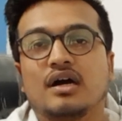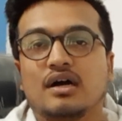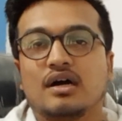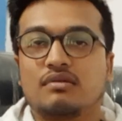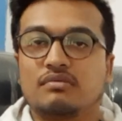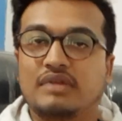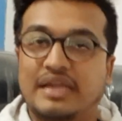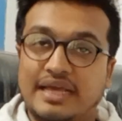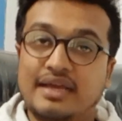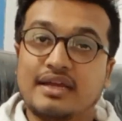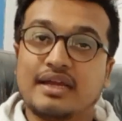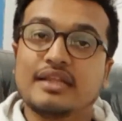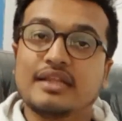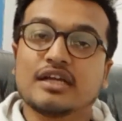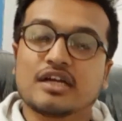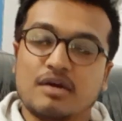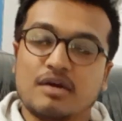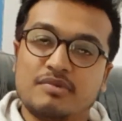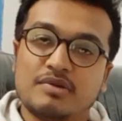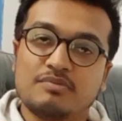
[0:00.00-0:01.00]
link in the
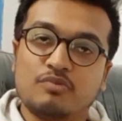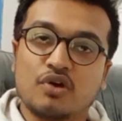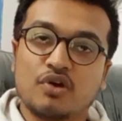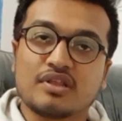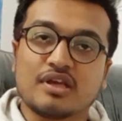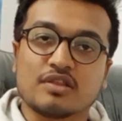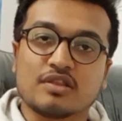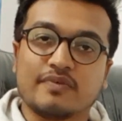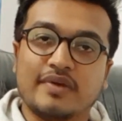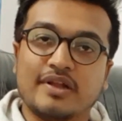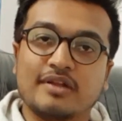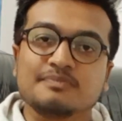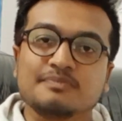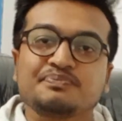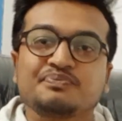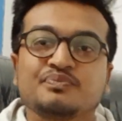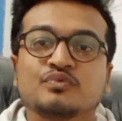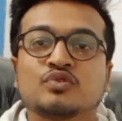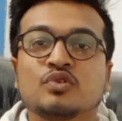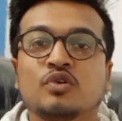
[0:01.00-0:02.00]
comment box as well.
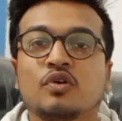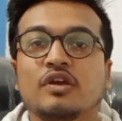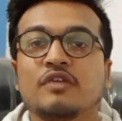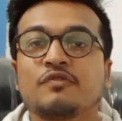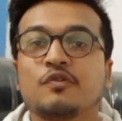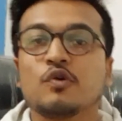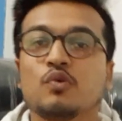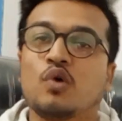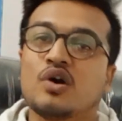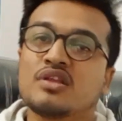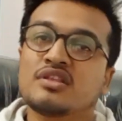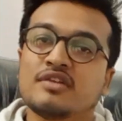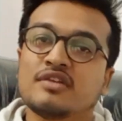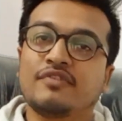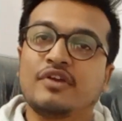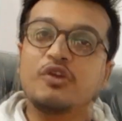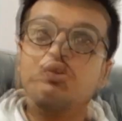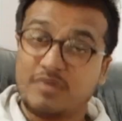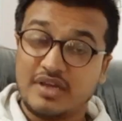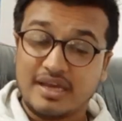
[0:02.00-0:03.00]
So if you watch the
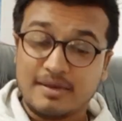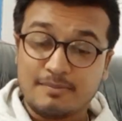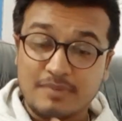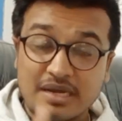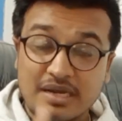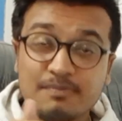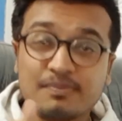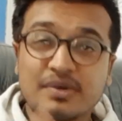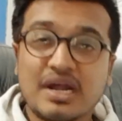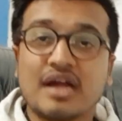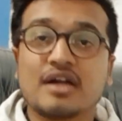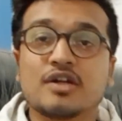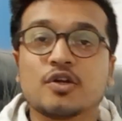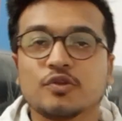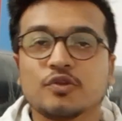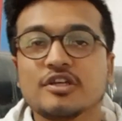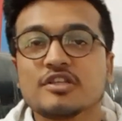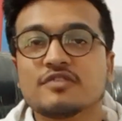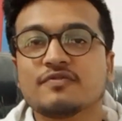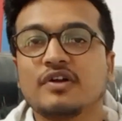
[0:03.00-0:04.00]
video pin prior to
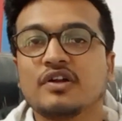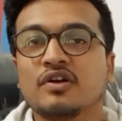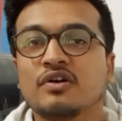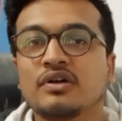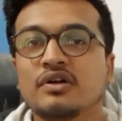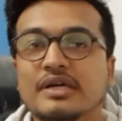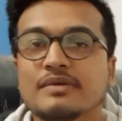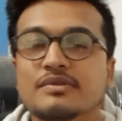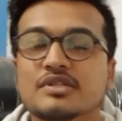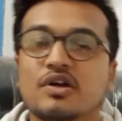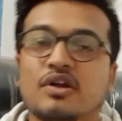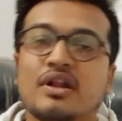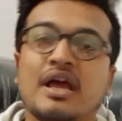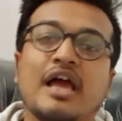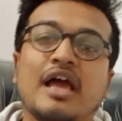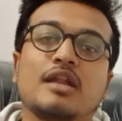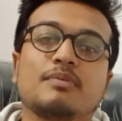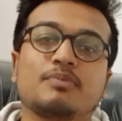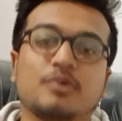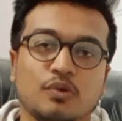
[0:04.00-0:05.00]
this video, it's gonna
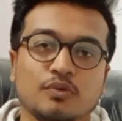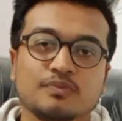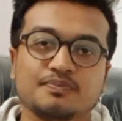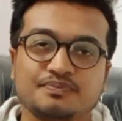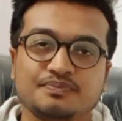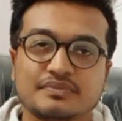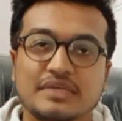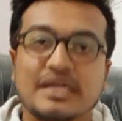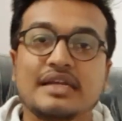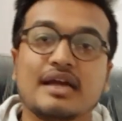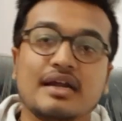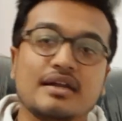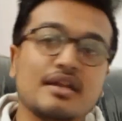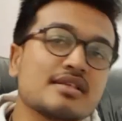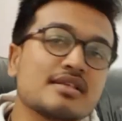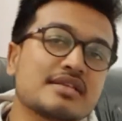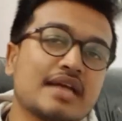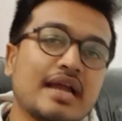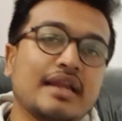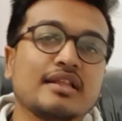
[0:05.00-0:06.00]
help you in
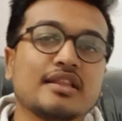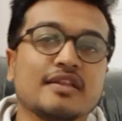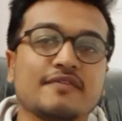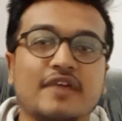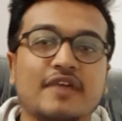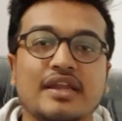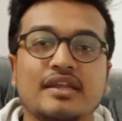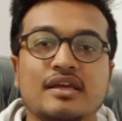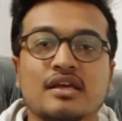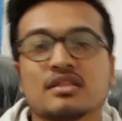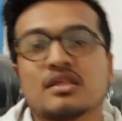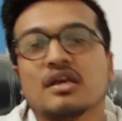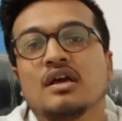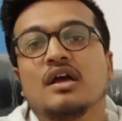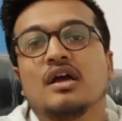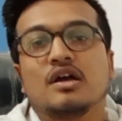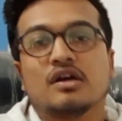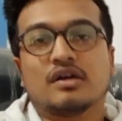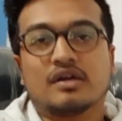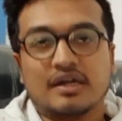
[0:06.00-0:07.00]
understanding the various
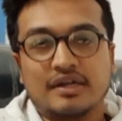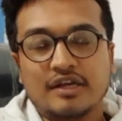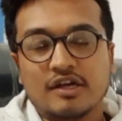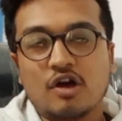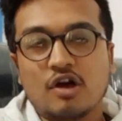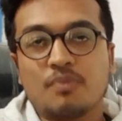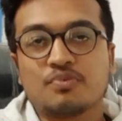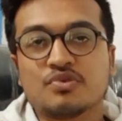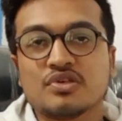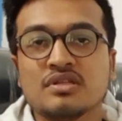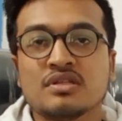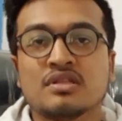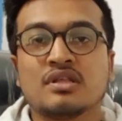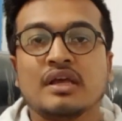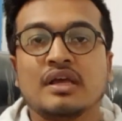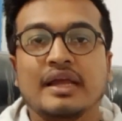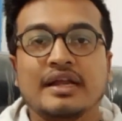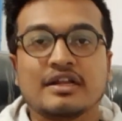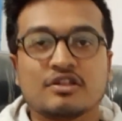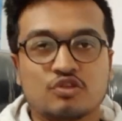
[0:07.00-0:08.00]
career options,
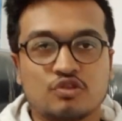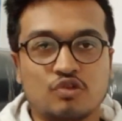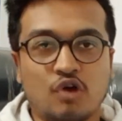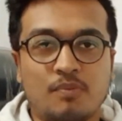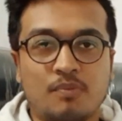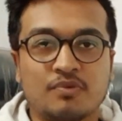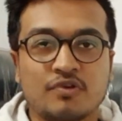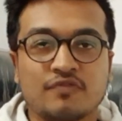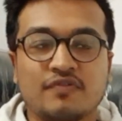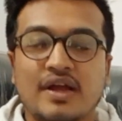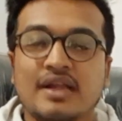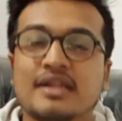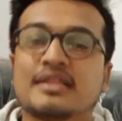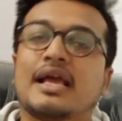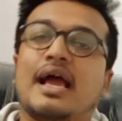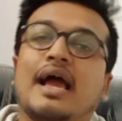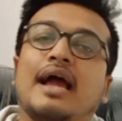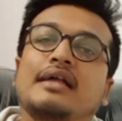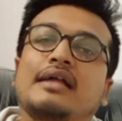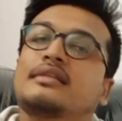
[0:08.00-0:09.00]
its job profiles,
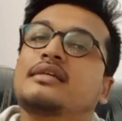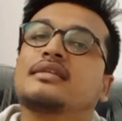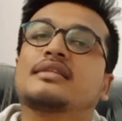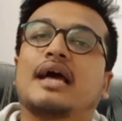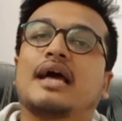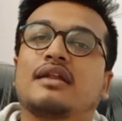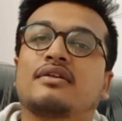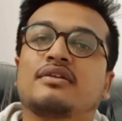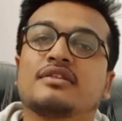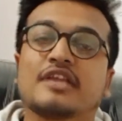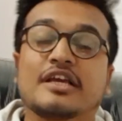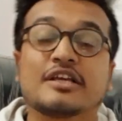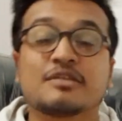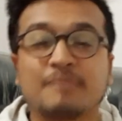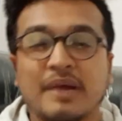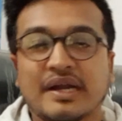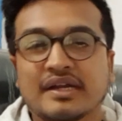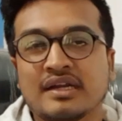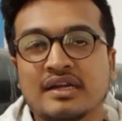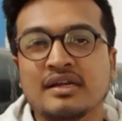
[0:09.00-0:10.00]
and the salaries
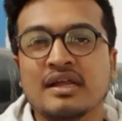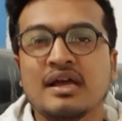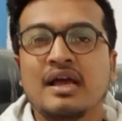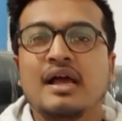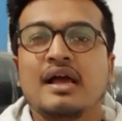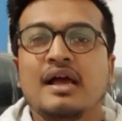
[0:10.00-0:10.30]
expected,